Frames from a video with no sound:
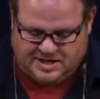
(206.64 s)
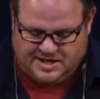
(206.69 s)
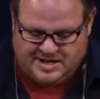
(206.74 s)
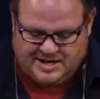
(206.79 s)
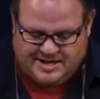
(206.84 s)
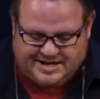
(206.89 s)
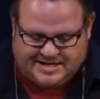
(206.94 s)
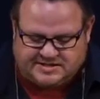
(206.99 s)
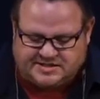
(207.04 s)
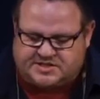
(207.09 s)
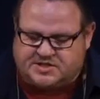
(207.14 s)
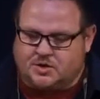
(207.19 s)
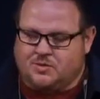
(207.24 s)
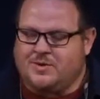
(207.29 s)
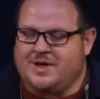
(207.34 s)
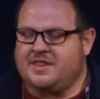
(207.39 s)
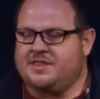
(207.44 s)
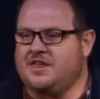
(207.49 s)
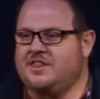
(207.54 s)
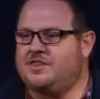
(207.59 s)
And so,
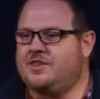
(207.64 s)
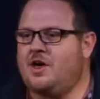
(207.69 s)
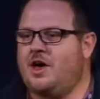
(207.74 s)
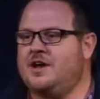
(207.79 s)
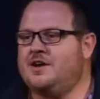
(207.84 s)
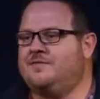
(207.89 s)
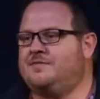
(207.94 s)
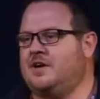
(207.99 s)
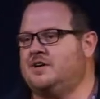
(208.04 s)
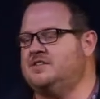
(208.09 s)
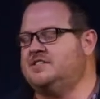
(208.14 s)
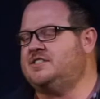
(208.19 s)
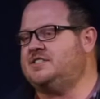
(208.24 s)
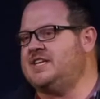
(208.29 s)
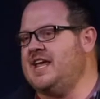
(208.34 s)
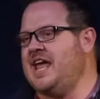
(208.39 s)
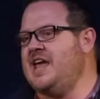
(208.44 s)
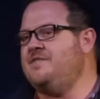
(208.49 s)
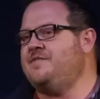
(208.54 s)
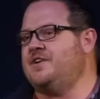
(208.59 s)
while the thought of our
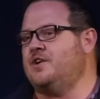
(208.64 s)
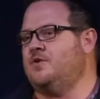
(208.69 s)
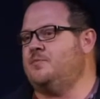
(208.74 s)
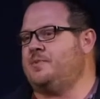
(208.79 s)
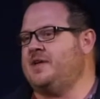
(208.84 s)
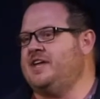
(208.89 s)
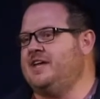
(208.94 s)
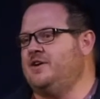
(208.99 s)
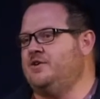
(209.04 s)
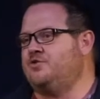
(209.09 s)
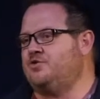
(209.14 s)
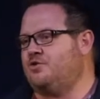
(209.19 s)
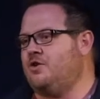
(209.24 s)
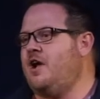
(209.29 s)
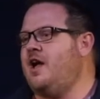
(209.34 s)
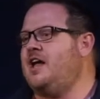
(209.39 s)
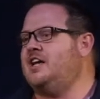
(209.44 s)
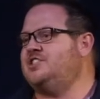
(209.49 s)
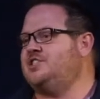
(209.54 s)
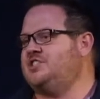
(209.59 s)
Savior being
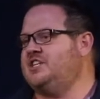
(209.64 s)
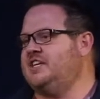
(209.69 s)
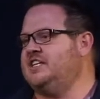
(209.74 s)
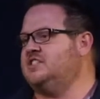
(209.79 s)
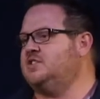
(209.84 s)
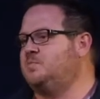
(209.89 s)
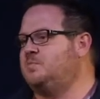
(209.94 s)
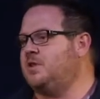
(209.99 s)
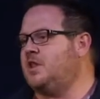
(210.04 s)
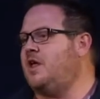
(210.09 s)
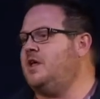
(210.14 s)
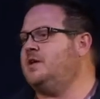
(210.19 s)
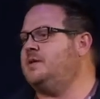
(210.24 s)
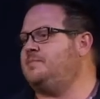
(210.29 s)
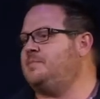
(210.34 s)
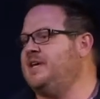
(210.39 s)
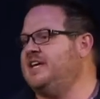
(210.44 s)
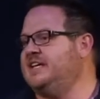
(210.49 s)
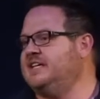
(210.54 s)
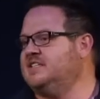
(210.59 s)
crushed and his blood
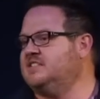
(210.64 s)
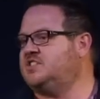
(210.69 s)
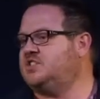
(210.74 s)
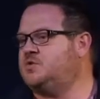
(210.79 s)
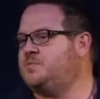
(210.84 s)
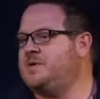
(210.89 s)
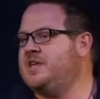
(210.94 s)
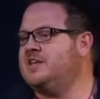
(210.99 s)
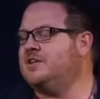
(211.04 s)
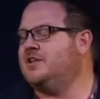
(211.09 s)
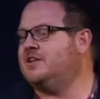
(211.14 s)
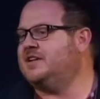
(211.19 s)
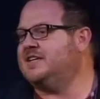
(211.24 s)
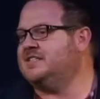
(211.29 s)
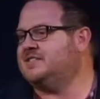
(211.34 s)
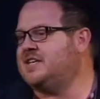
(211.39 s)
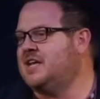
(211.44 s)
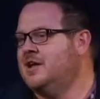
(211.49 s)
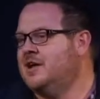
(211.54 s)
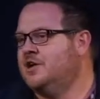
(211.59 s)
being spilled
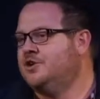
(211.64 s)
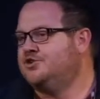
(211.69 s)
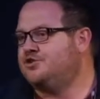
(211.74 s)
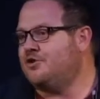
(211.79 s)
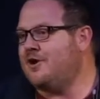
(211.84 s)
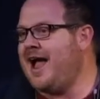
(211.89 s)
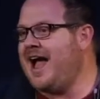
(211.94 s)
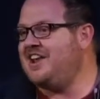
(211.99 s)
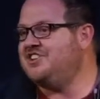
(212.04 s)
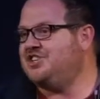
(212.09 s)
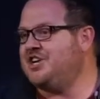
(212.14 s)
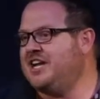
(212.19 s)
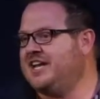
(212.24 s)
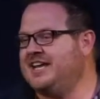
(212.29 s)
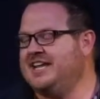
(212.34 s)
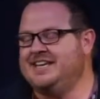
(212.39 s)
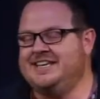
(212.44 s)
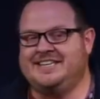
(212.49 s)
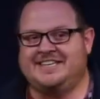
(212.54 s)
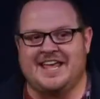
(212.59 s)
is tragic
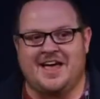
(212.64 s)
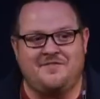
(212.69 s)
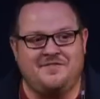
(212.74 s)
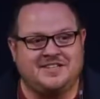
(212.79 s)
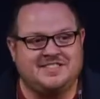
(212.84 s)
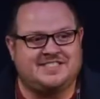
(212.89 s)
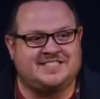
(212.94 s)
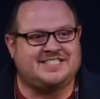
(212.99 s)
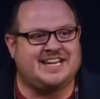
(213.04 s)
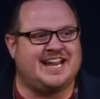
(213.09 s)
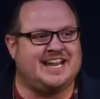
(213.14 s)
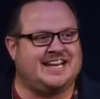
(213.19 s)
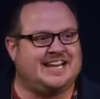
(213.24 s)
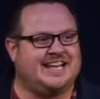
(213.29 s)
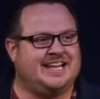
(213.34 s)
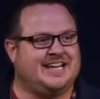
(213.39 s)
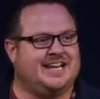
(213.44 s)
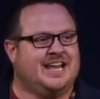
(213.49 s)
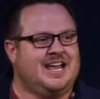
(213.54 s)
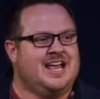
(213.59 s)
and
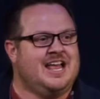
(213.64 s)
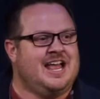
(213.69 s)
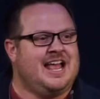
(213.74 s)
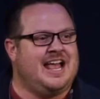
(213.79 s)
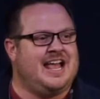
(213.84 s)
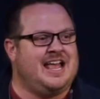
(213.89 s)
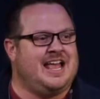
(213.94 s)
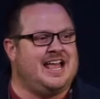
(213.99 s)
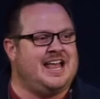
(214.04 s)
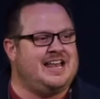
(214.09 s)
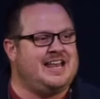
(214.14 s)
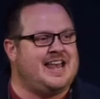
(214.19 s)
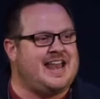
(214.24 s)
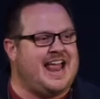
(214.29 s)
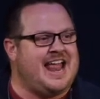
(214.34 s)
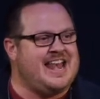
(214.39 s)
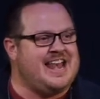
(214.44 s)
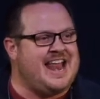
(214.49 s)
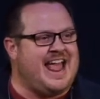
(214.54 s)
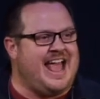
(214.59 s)
devastating and,
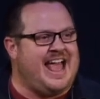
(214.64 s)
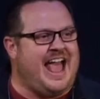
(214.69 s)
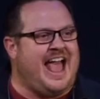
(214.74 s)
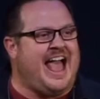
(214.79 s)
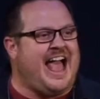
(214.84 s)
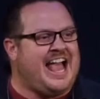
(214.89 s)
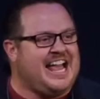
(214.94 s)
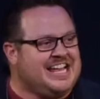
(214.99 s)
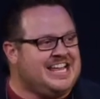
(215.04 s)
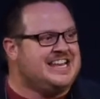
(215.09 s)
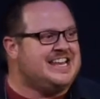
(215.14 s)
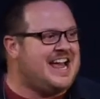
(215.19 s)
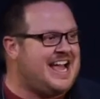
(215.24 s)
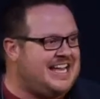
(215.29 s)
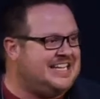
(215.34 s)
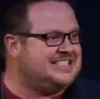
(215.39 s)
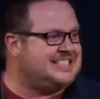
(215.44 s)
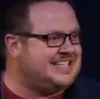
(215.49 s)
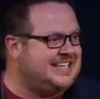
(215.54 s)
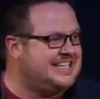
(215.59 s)
and
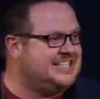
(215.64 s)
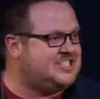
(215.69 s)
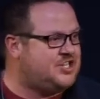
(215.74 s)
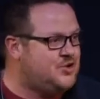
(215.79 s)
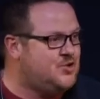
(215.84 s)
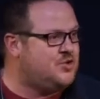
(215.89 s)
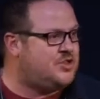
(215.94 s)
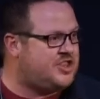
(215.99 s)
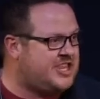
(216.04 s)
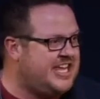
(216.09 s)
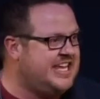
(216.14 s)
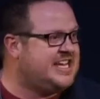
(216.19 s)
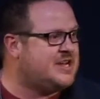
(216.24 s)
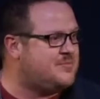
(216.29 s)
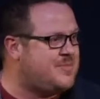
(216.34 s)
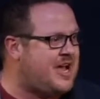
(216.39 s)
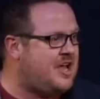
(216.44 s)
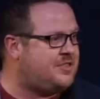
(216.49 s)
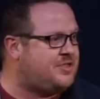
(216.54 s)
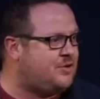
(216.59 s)
agonizing to think
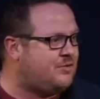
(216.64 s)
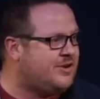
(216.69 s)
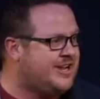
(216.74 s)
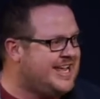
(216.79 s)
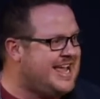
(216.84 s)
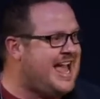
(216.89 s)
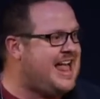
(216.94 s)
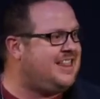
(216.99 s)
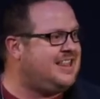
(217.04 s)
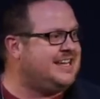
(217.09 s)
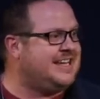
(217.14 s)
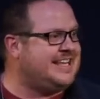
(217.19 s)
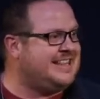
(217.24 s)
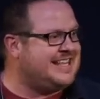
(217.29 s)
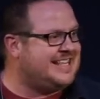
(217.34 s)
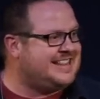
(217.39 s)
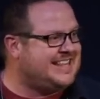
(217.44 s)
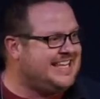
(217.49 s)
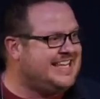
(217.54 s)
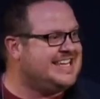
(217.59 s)
about the reality
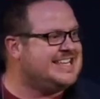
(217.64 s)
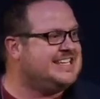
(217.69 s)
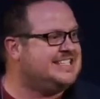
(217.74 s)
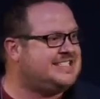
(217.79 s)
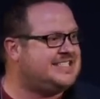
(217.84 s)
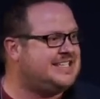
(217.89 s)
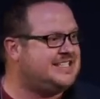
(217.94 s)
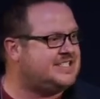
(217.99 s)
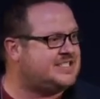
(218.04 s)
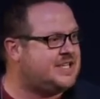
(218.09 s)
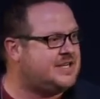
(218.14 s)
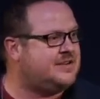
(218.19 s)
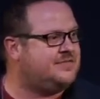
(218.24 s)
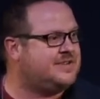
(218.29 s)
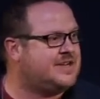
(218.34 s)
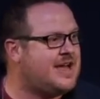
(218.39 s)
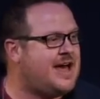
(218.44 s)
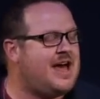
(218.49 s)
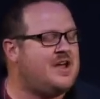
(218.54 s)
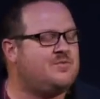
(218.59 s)
that the innocent Son of
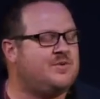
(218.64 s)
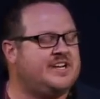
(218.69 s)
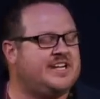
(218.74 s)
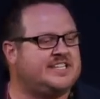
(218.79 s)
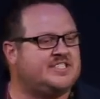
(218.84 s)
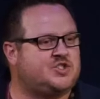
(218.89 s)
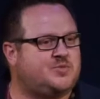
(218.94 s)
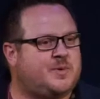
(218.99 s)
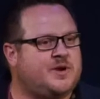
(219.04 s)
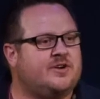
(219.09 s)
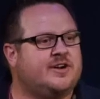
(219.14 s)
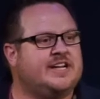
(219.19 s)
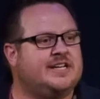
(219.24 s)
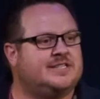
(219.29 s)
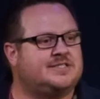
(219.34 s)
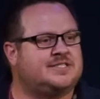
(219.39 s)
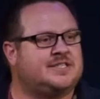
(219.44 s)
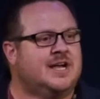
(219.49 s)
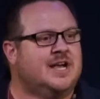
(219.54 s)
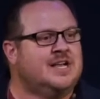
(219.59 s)
God would
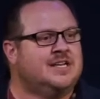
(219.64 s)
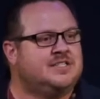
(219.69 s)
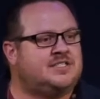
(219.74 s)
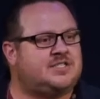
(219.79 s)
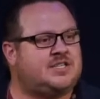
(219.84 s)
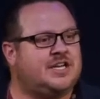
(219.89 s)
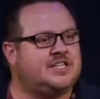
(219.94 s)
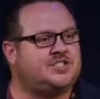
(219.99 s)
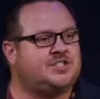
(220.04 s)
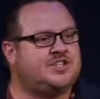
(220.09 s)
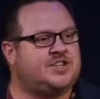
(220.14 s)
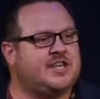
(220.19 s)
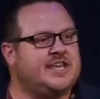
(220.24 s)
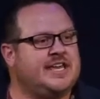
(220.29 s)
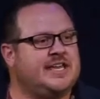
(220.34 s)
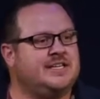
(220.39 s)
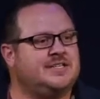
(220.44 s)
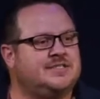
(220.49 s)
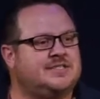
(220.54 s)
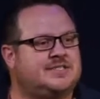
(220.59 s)
experience such
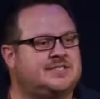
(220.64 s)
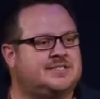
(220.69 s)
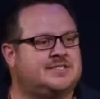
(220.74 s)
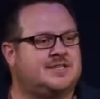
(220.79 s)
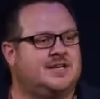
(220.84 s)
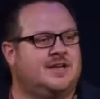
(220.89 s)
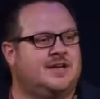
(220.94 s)
things,